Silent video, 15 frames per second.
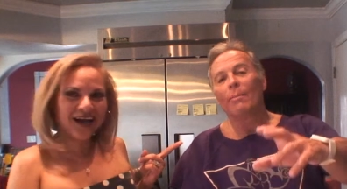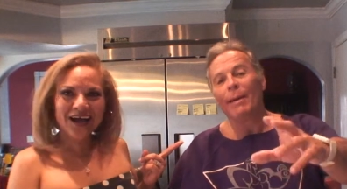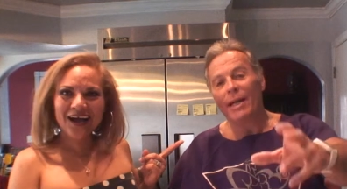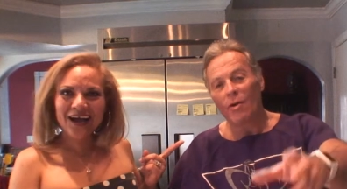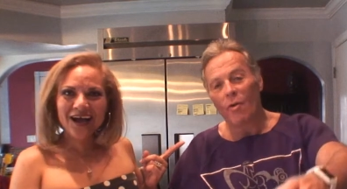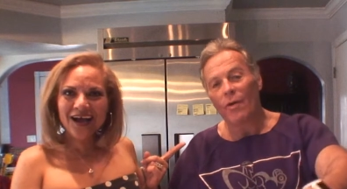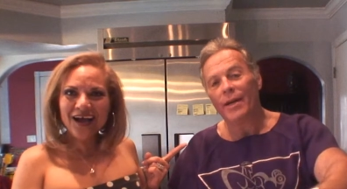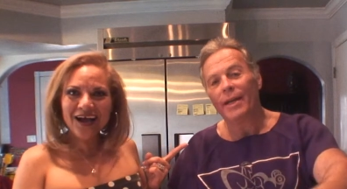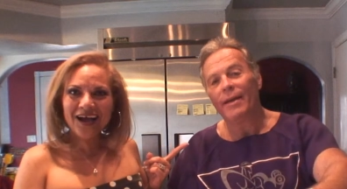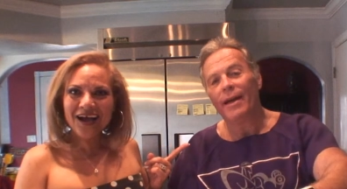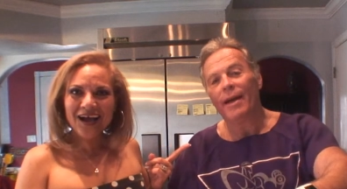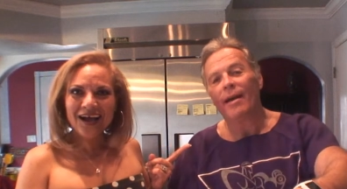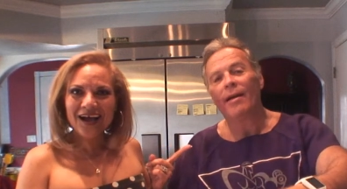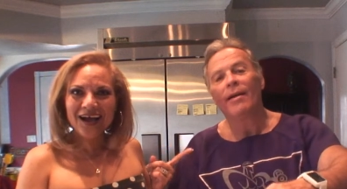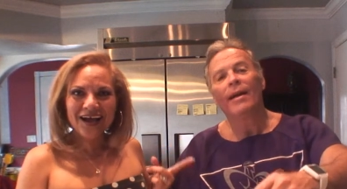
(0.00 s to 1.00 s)
Speaker 1: be going in
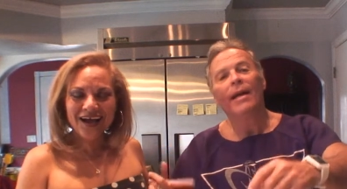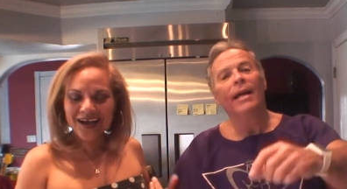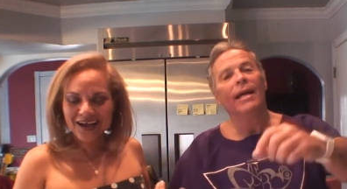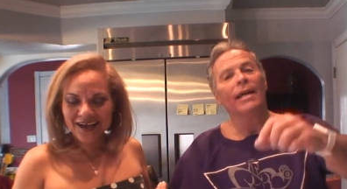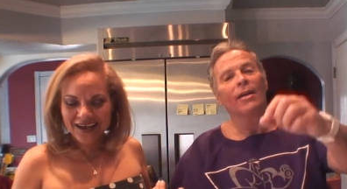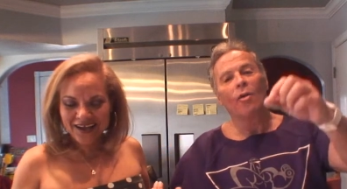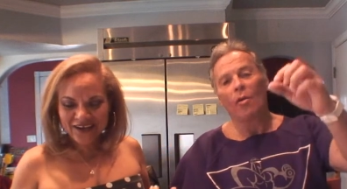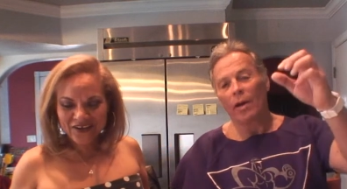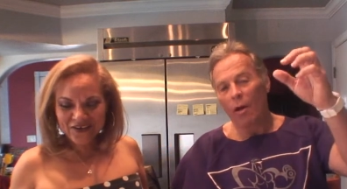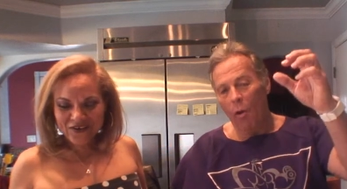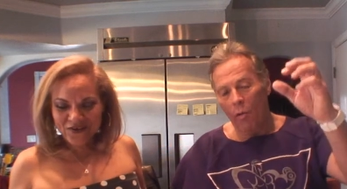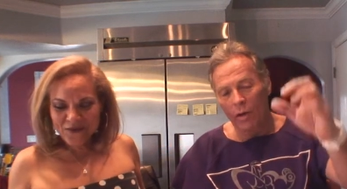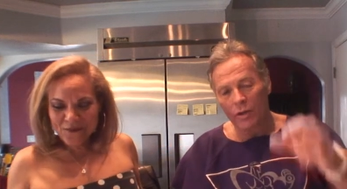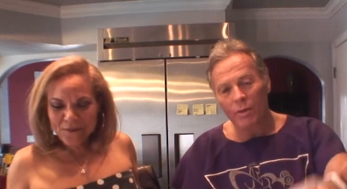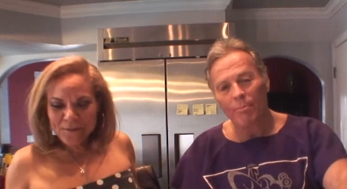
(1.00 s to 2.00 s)
there, going to
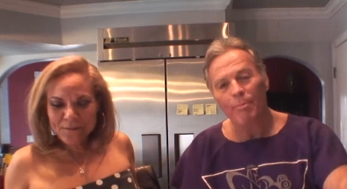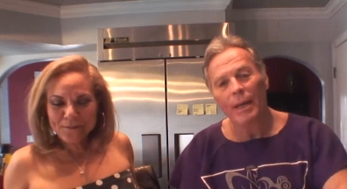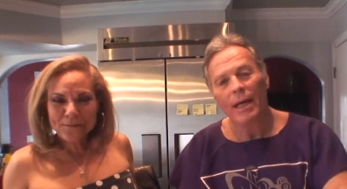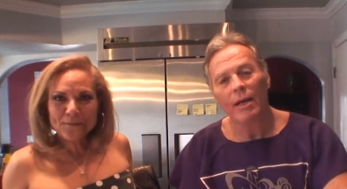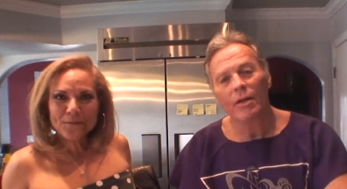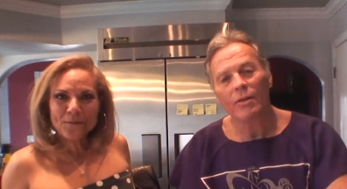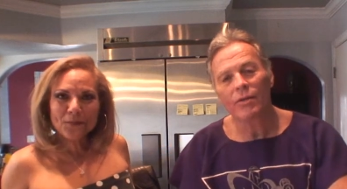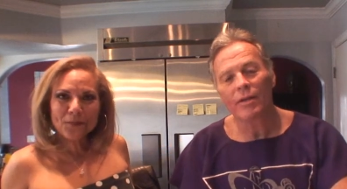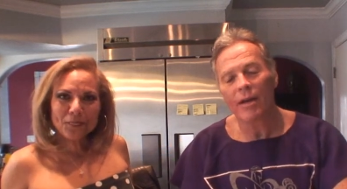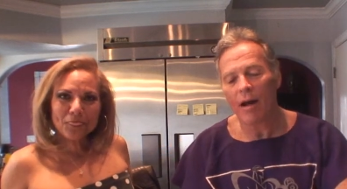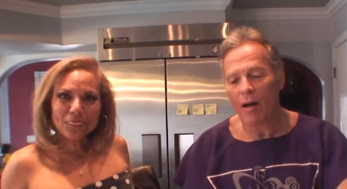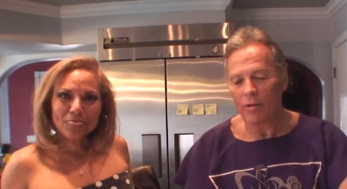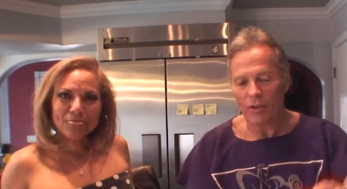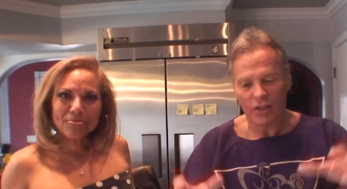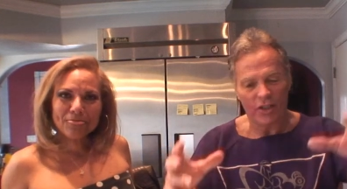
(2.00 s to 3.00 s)
order some beers and
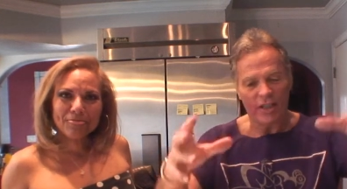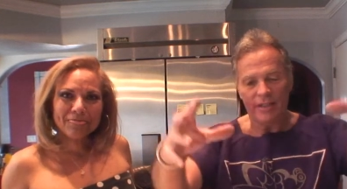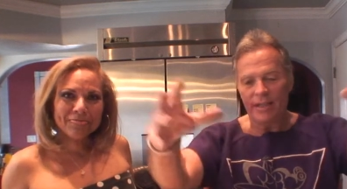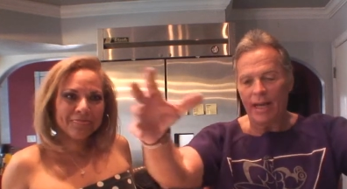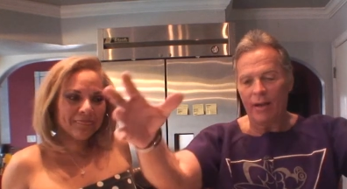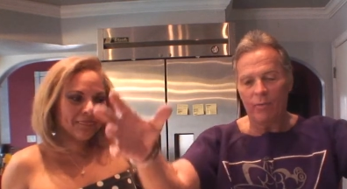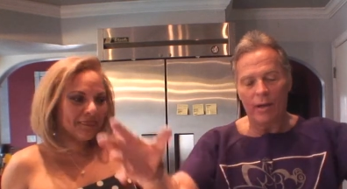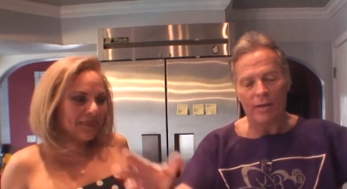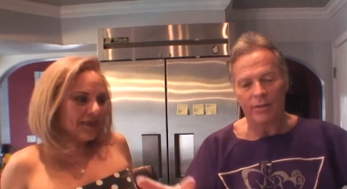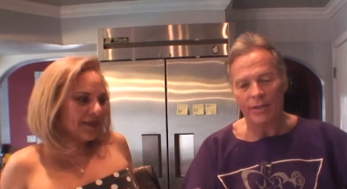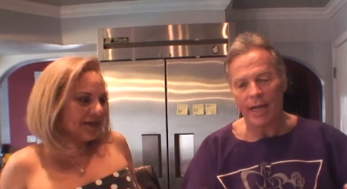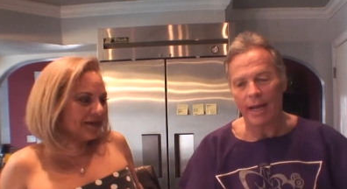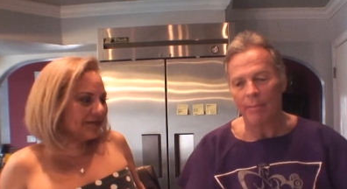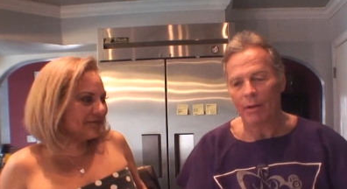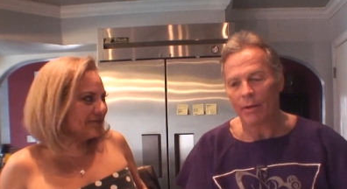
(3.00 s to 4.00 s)
all. You sit down around a
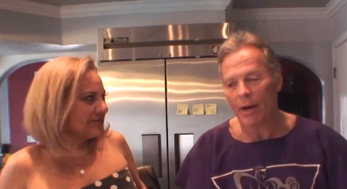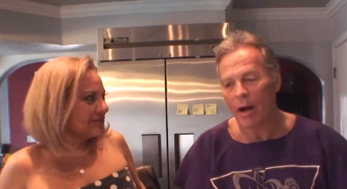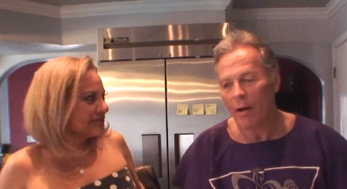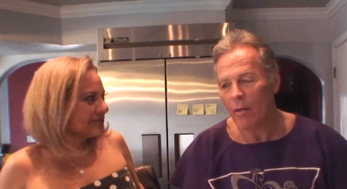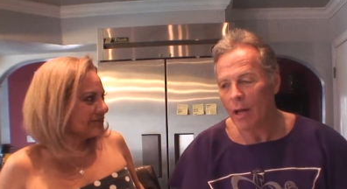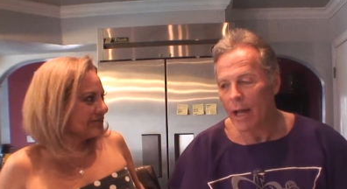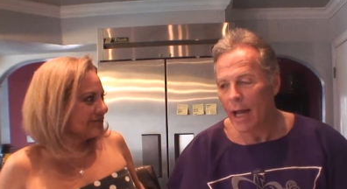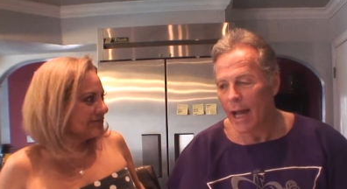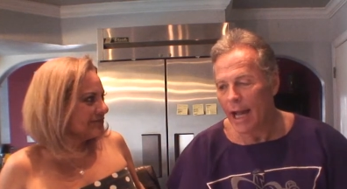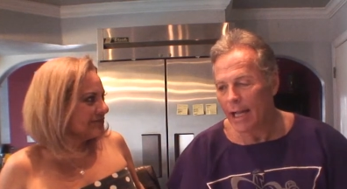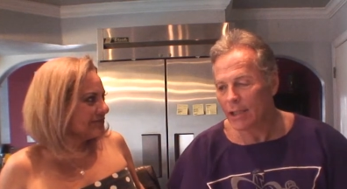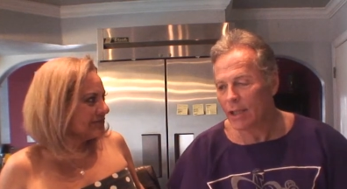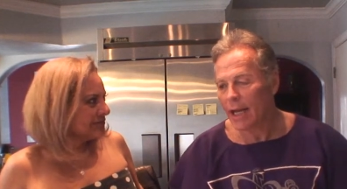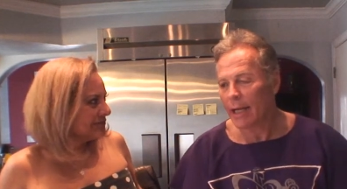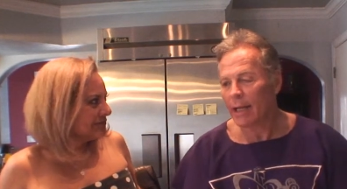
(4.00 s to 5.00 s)
table and all. It's
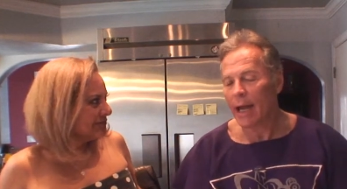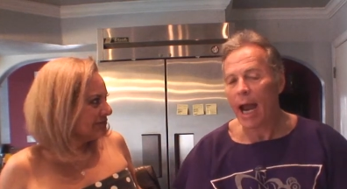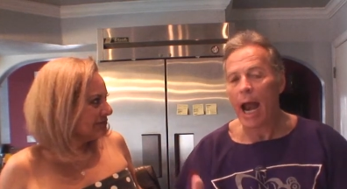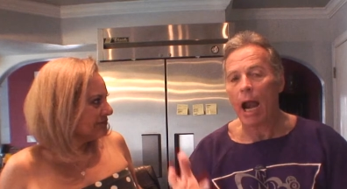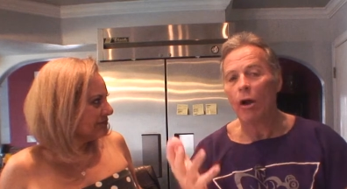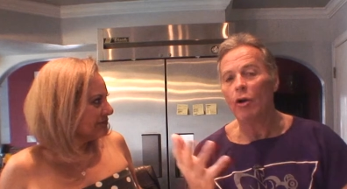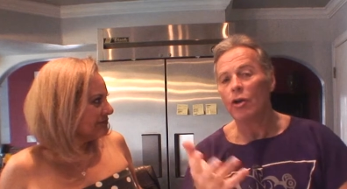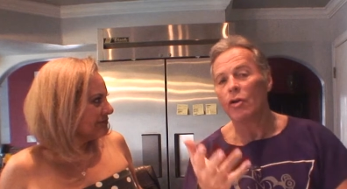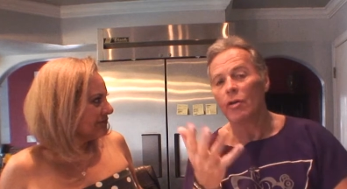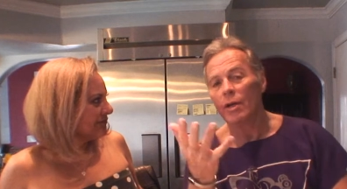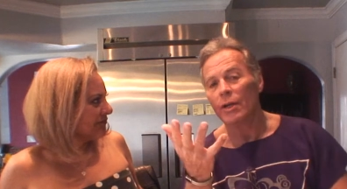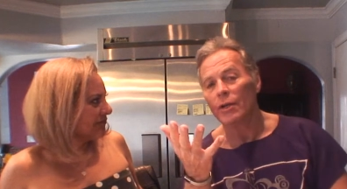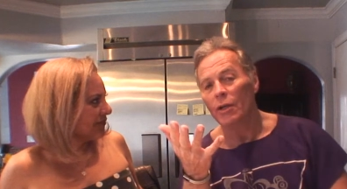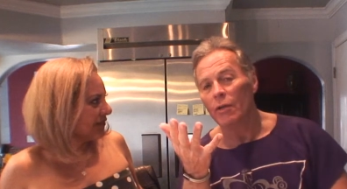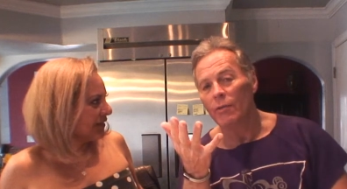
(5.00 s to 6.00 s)
like, how are you gonna
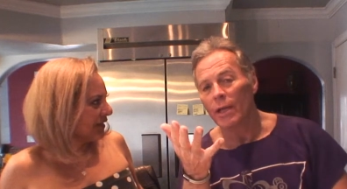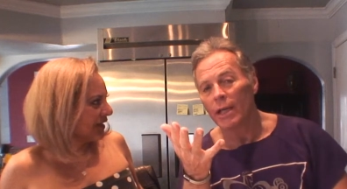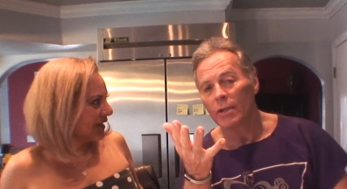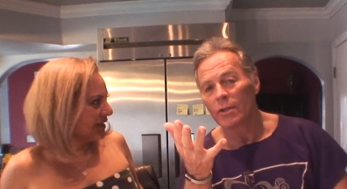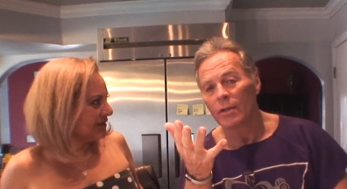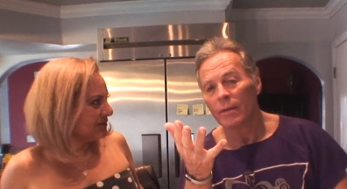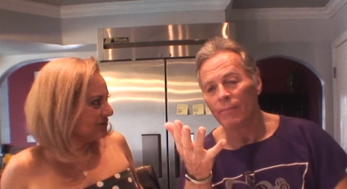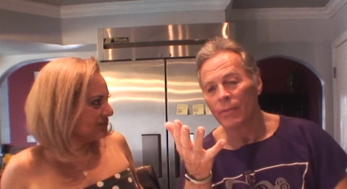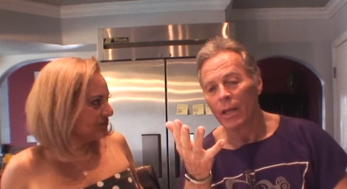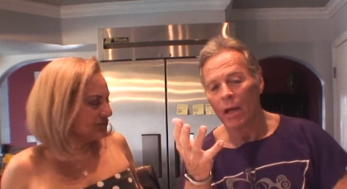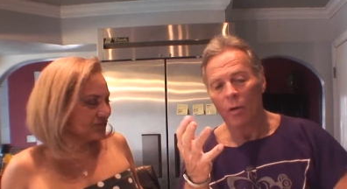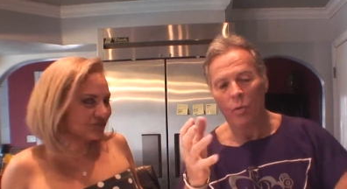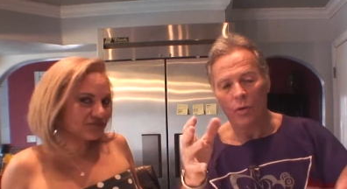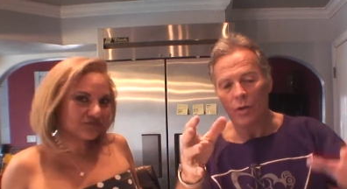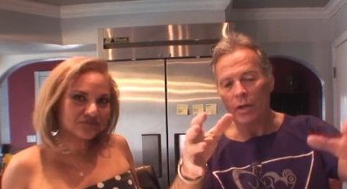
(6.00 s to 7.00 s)
do this
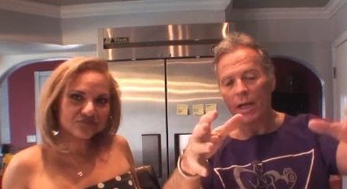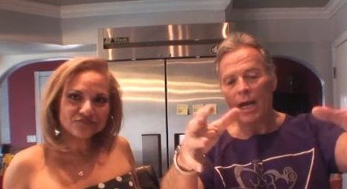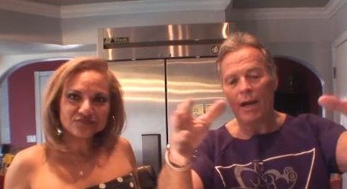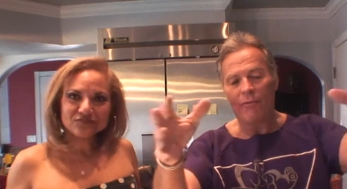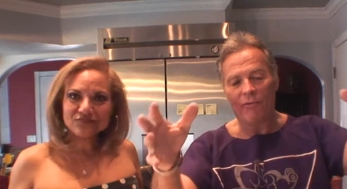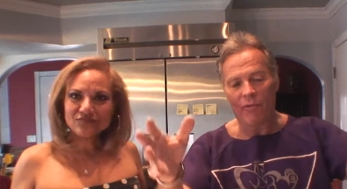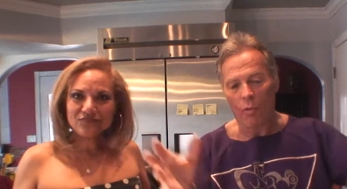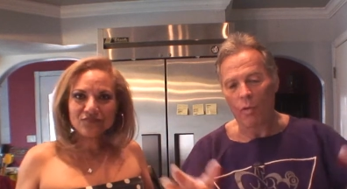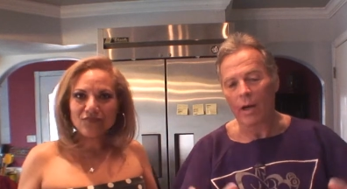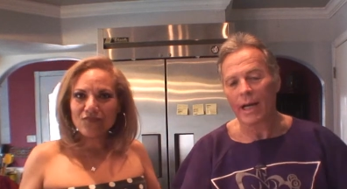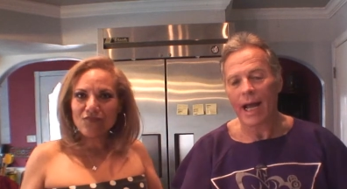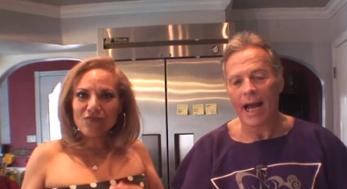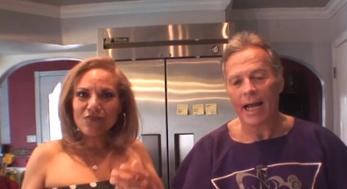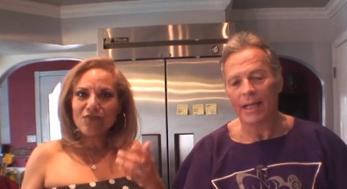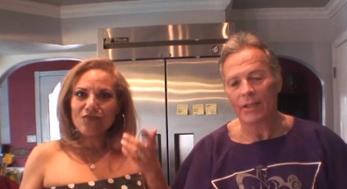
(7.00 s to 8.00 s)
when you got four
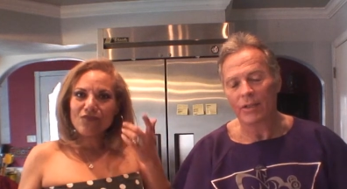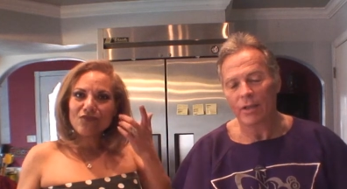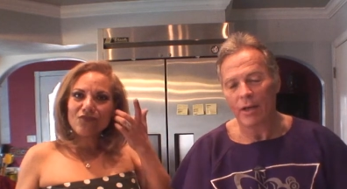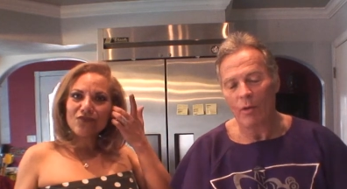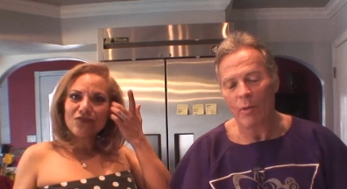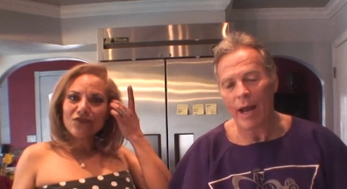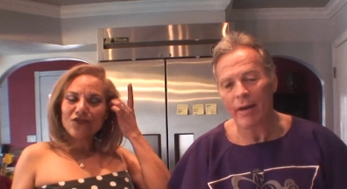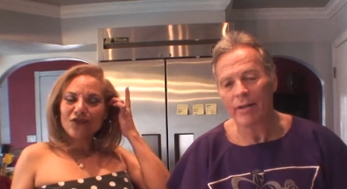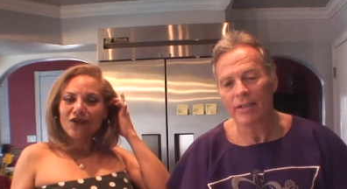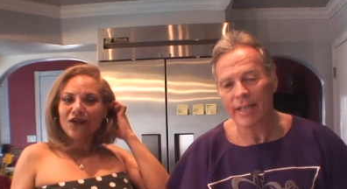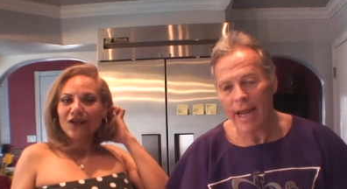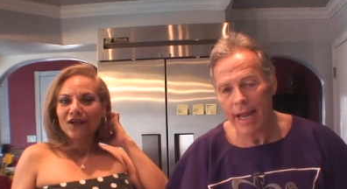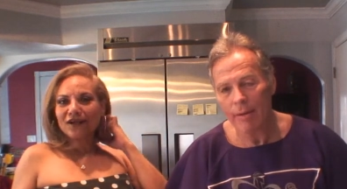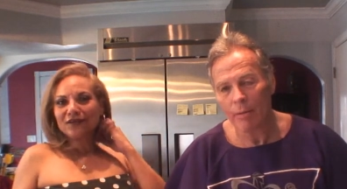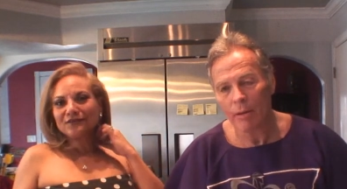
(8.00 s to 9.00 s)
guys around a
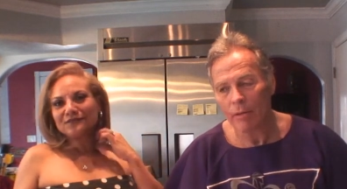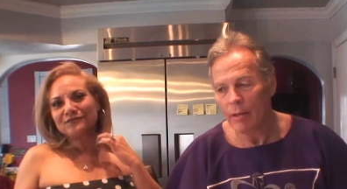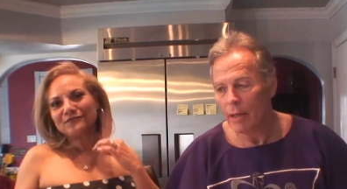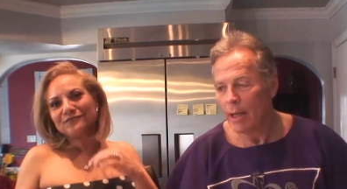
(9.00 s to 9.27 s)
table?